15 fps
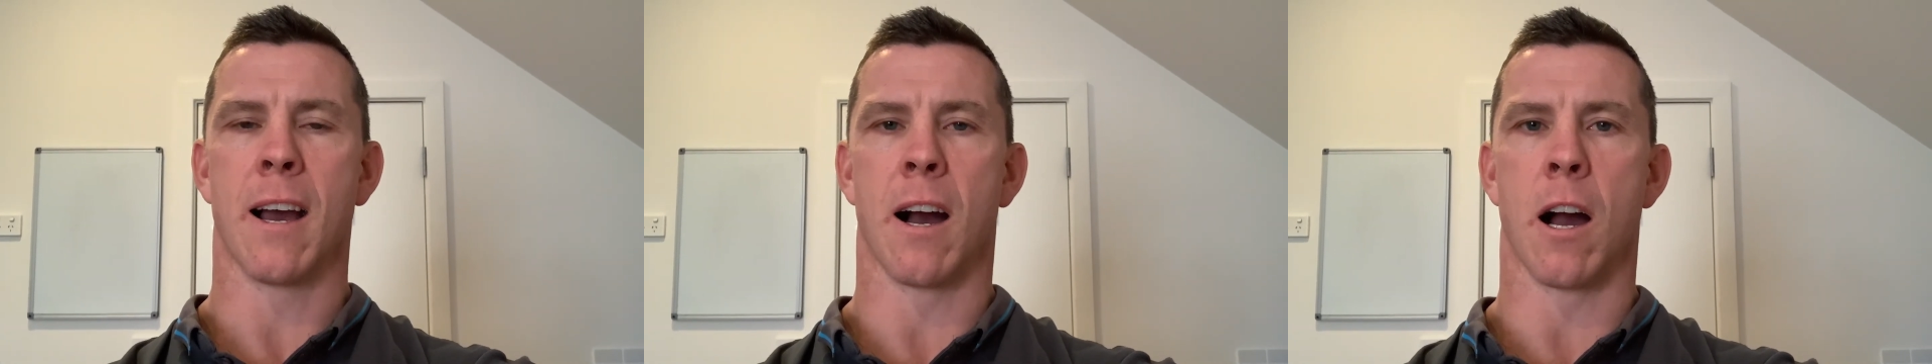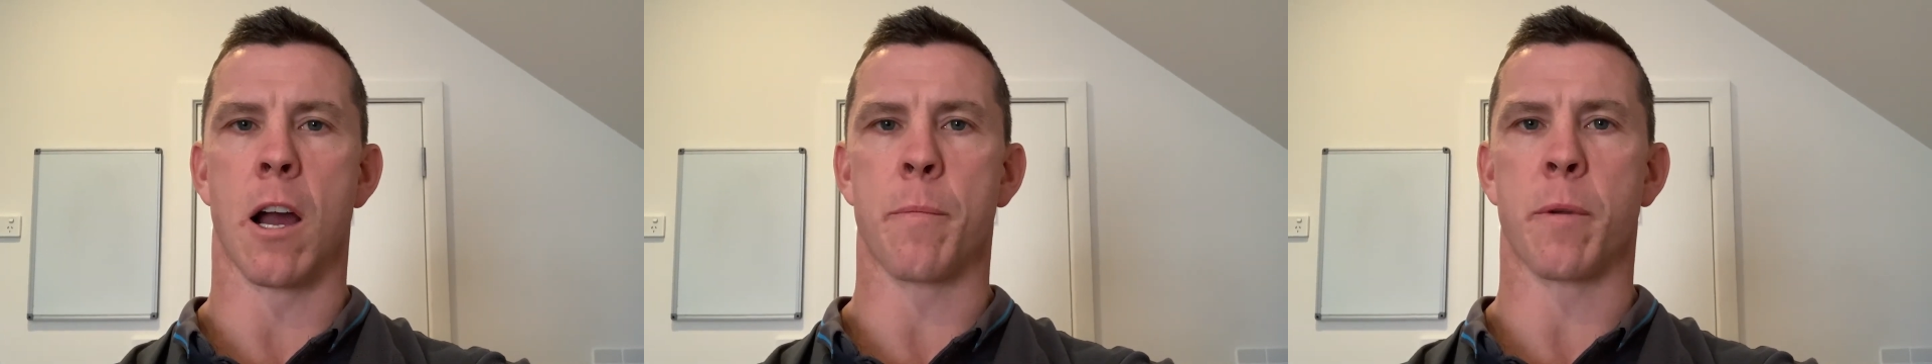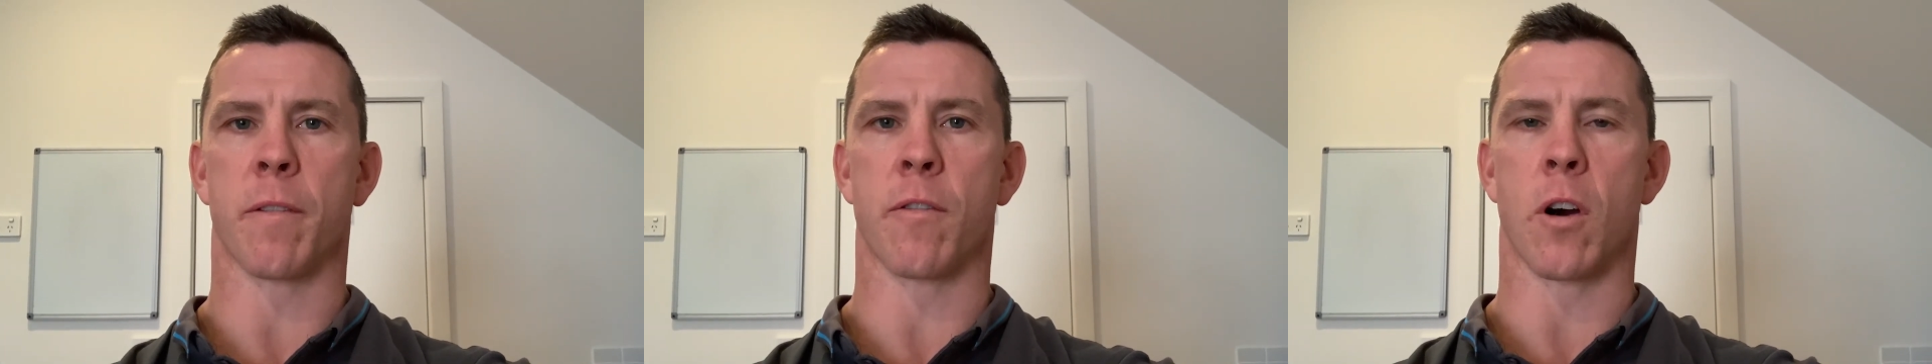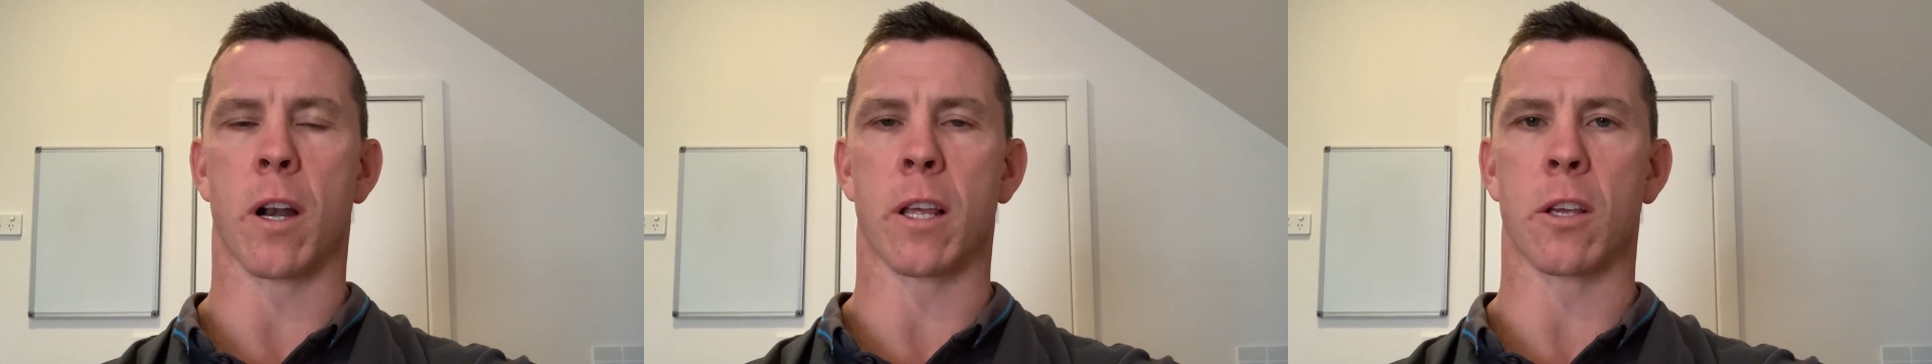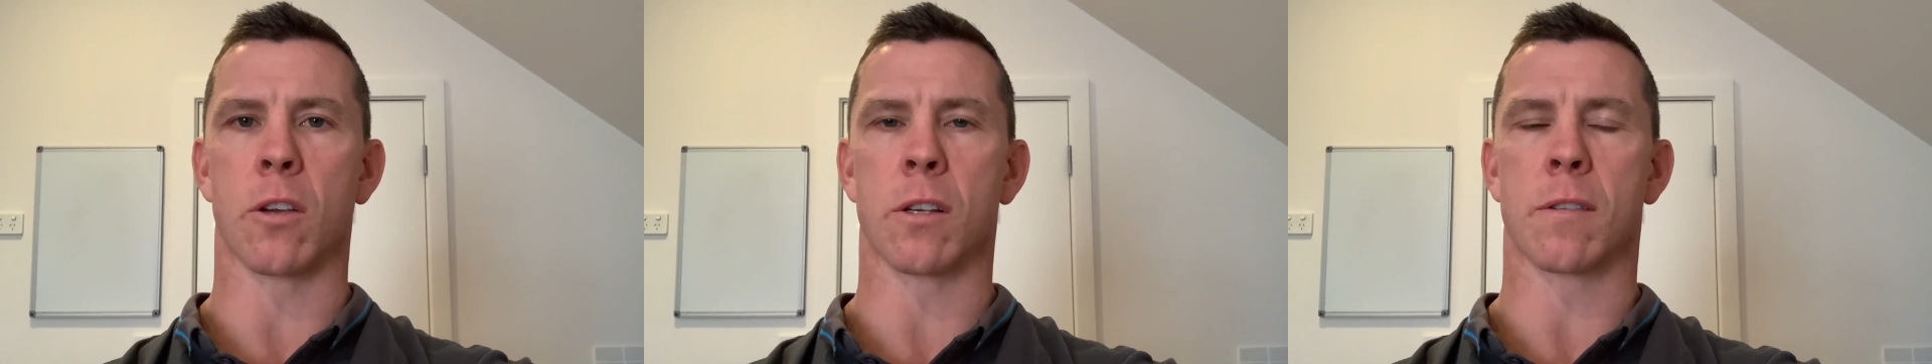I hope you
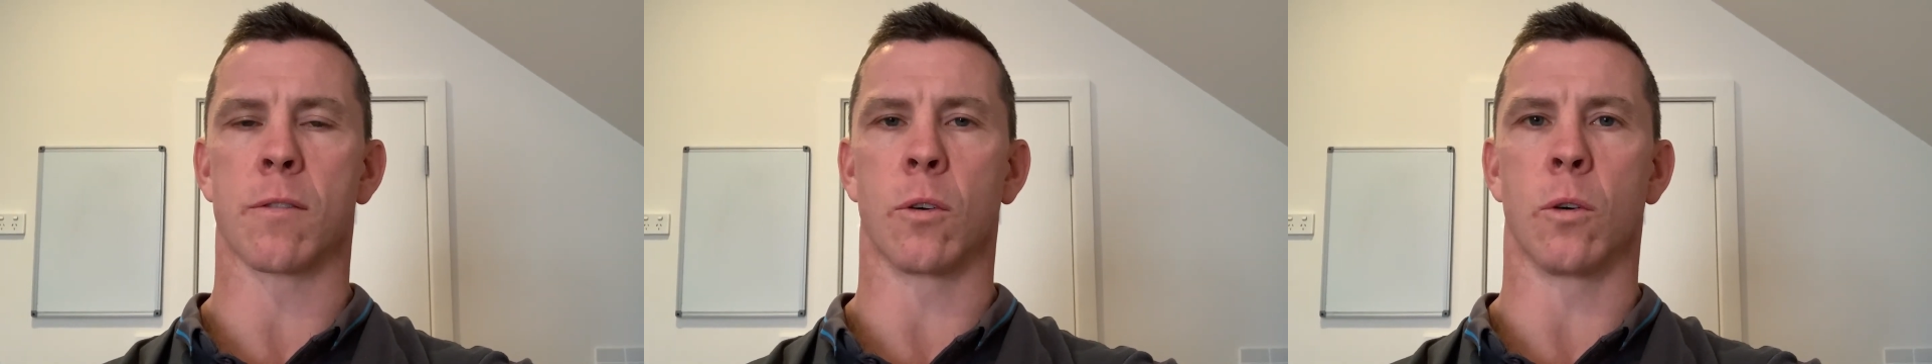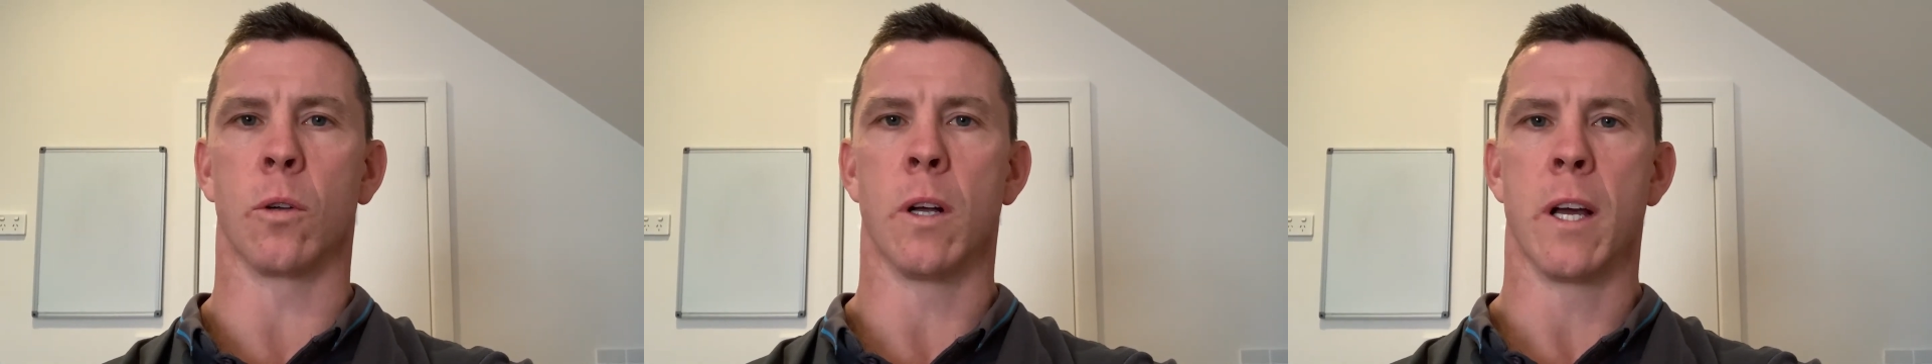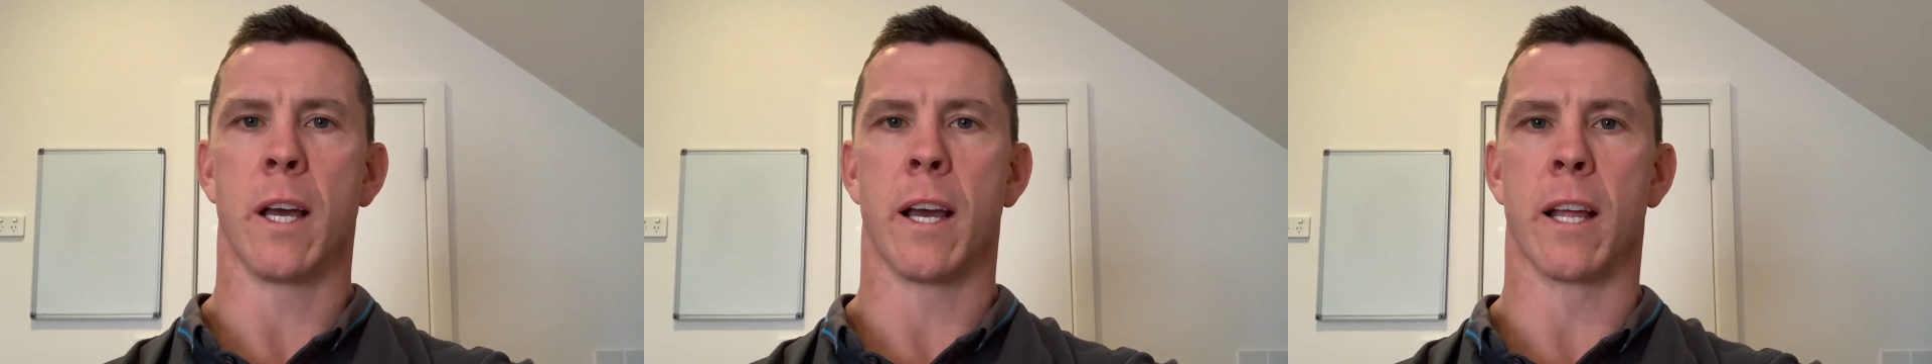find it useful,